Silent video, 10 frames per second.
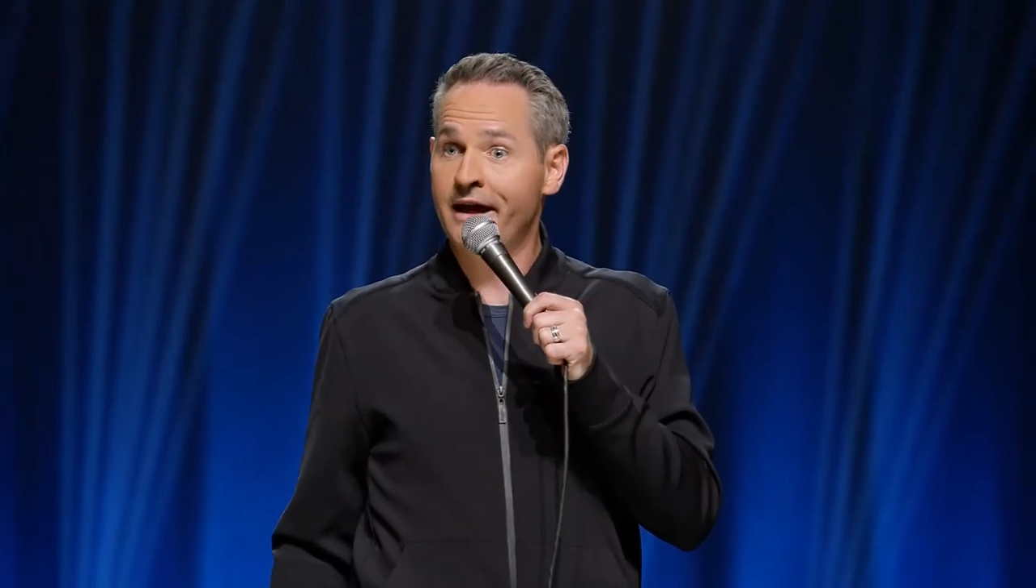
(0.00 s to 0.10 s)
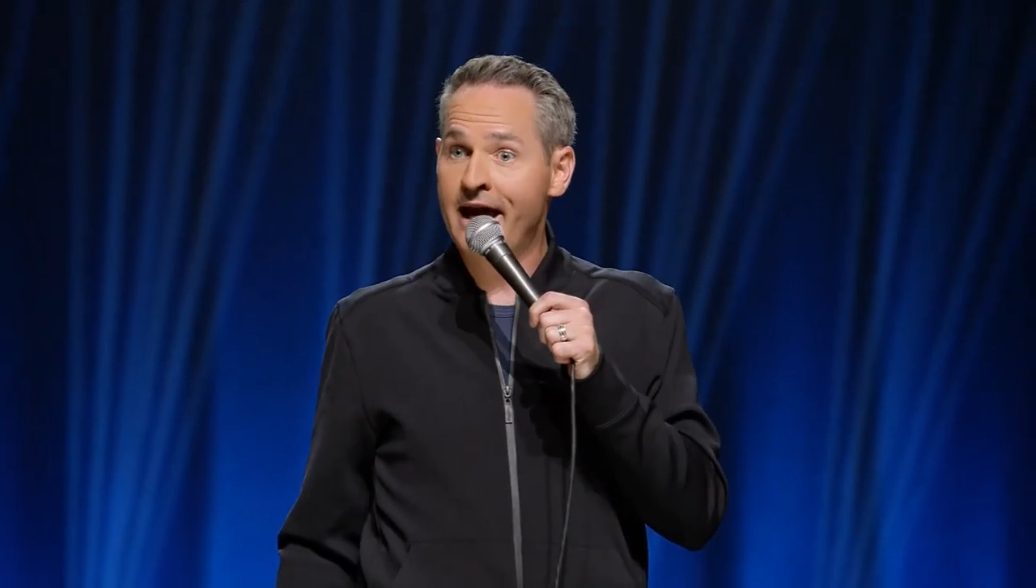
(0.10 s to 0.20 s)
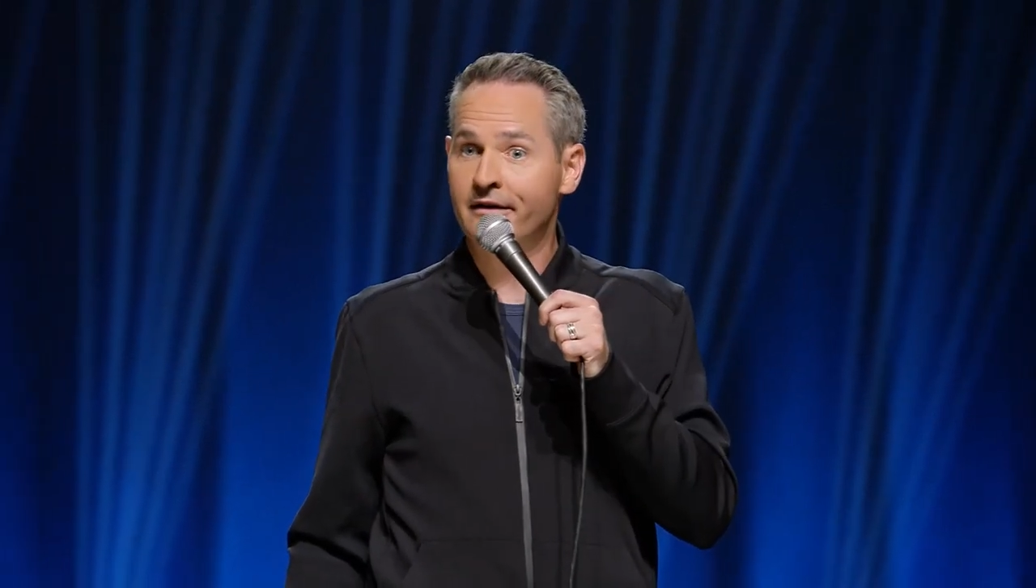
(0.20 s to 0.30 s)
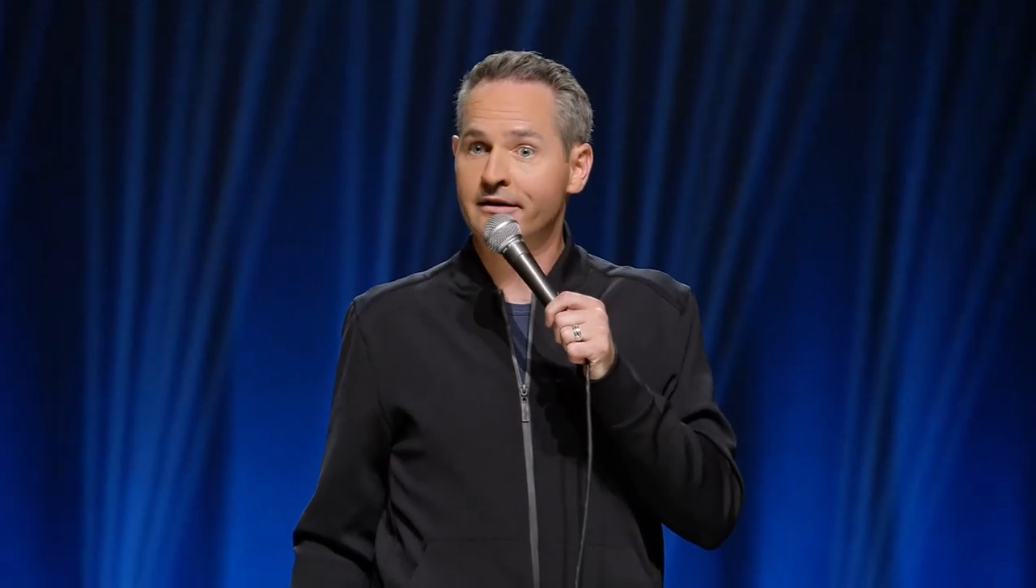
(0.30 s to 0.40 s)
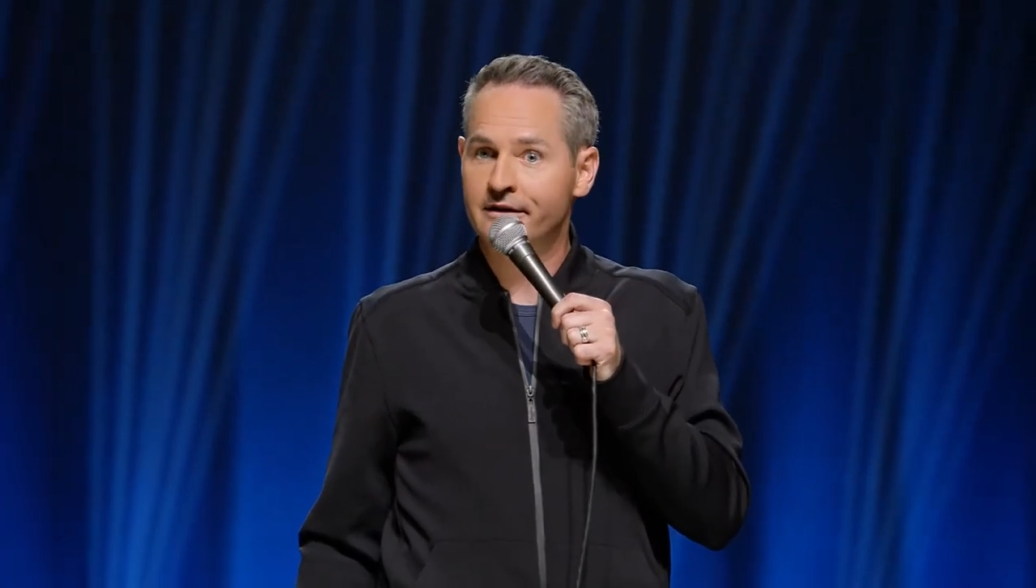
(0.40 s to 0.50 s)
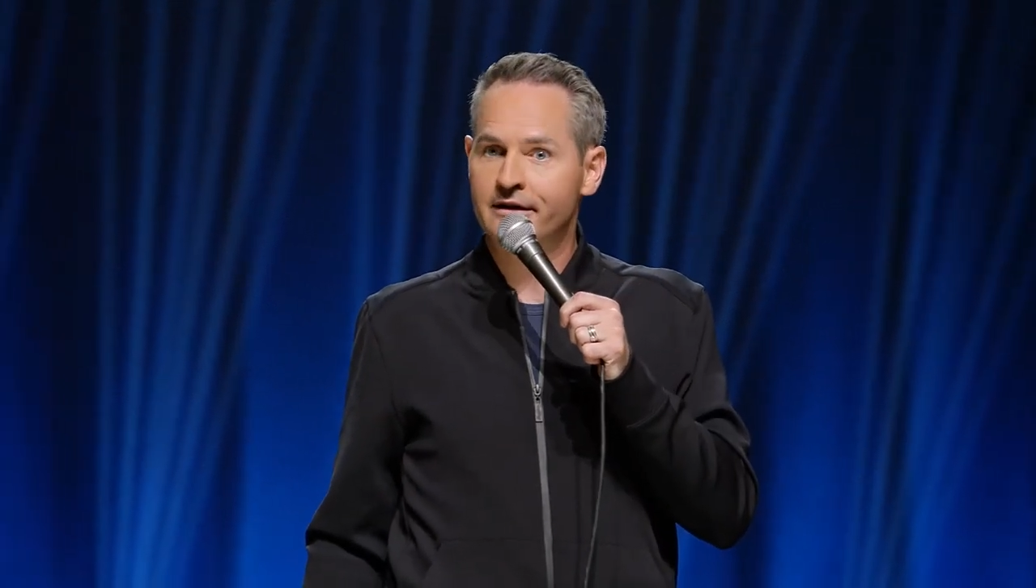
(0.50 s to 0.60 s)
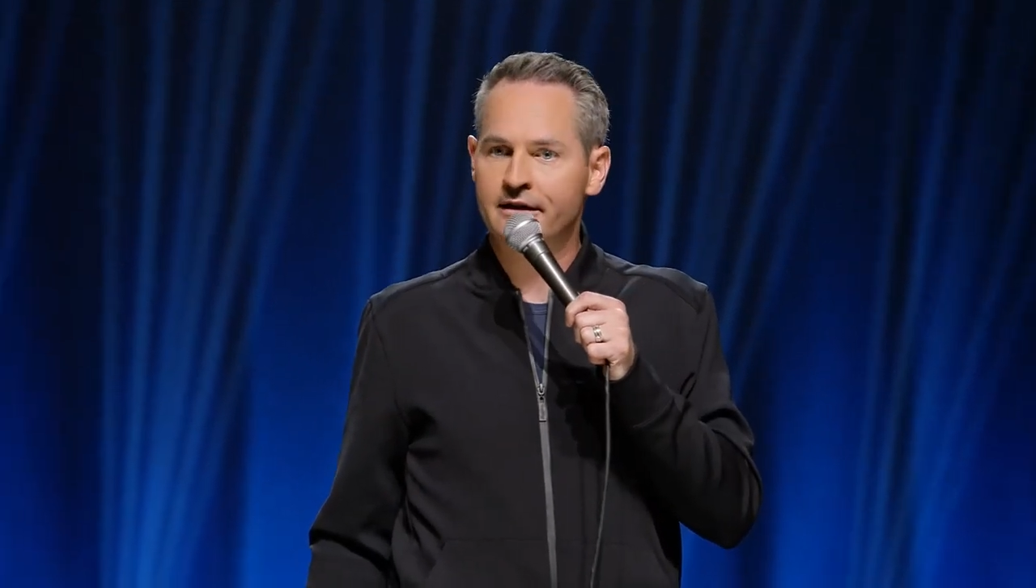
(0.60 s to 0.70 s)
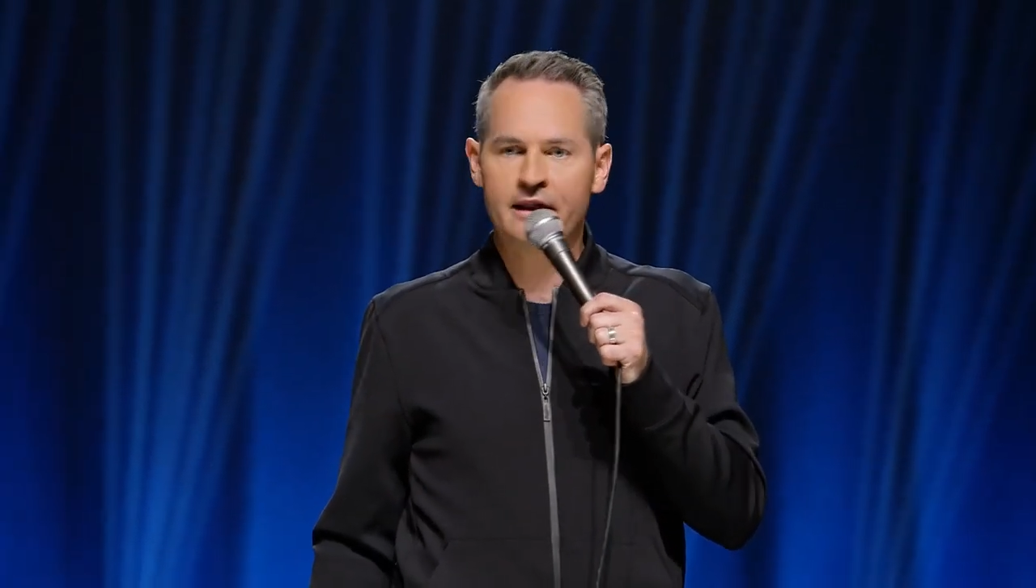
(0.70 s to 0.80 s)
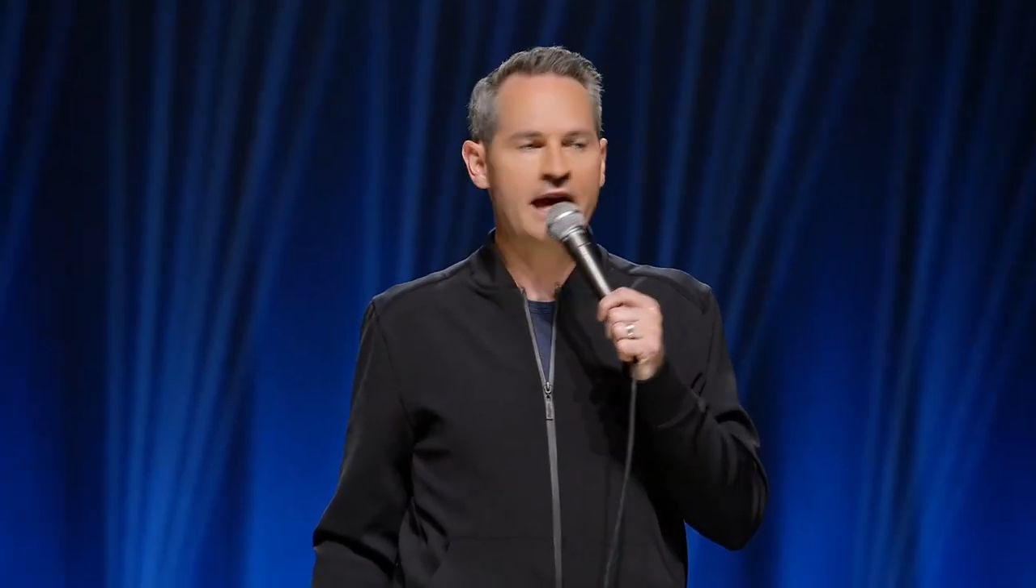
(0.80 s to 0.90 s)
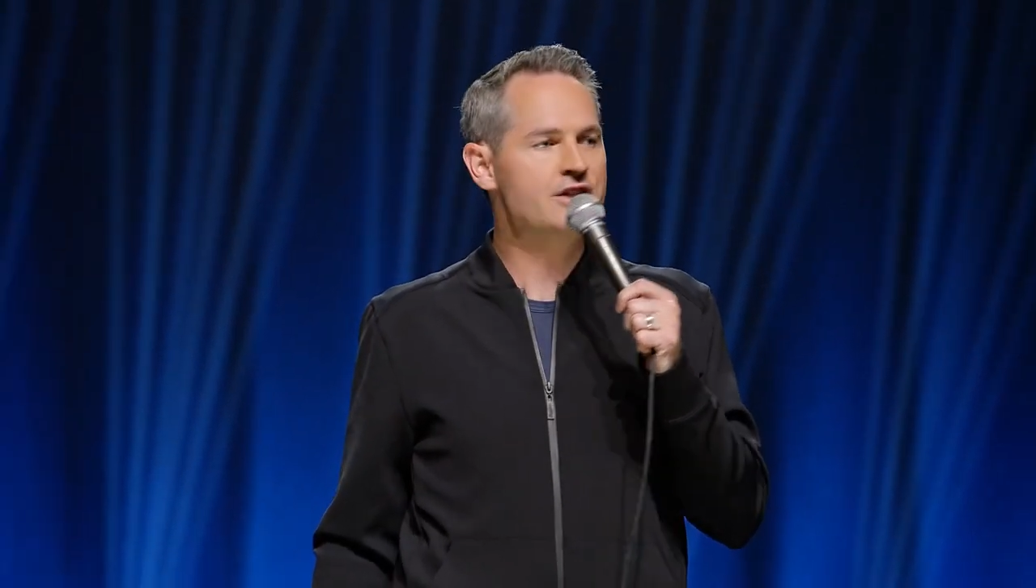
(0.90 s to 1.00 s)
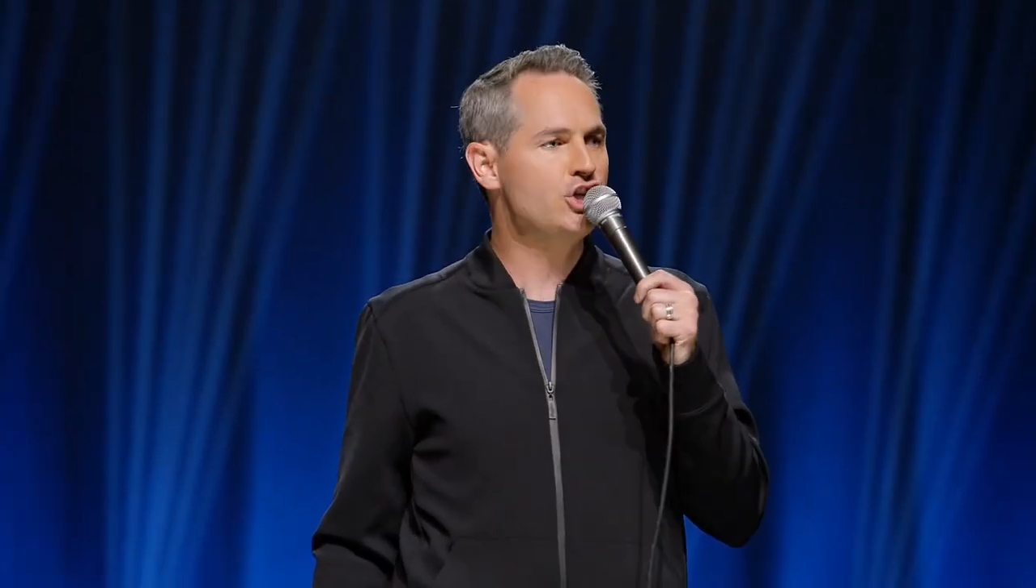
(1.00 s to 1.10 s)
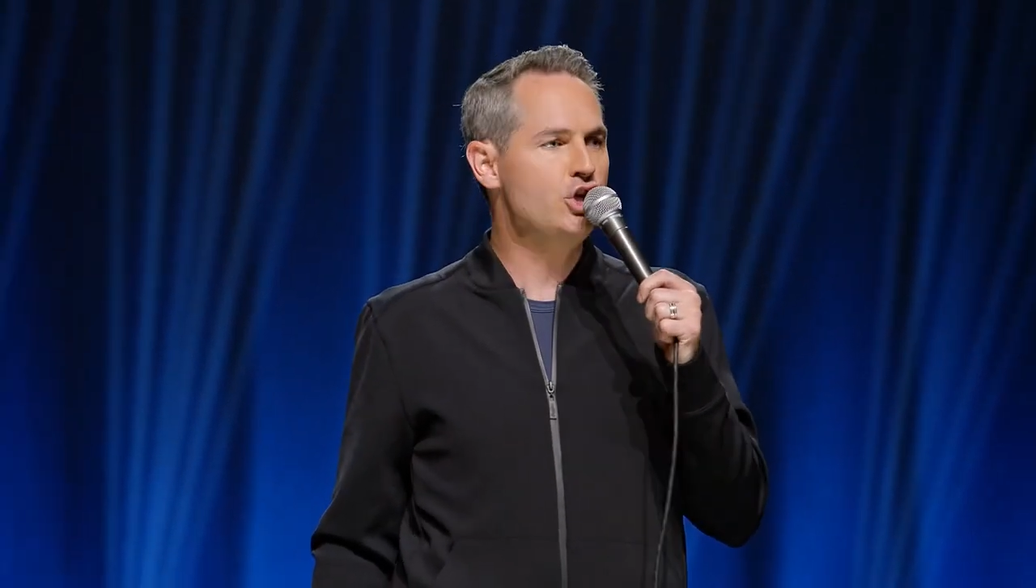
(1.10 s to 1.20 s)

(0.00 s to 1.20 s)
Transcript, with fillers: Yeah. That's